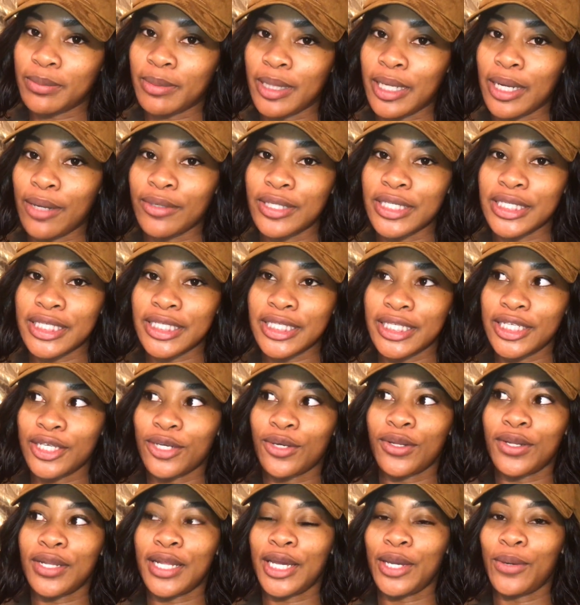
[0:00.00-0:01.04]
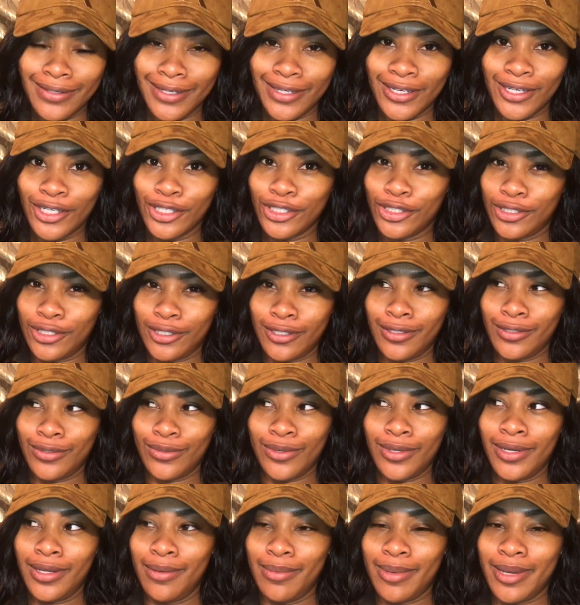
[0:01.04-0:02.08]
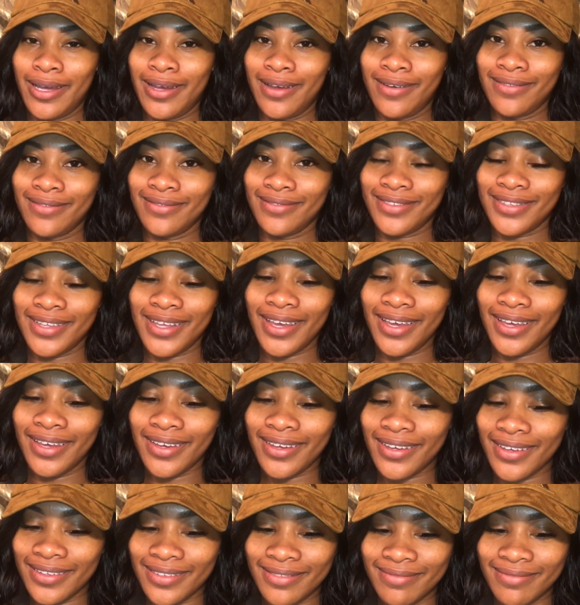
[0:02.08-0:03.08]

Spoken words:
But I was still like 120 pounds. Like,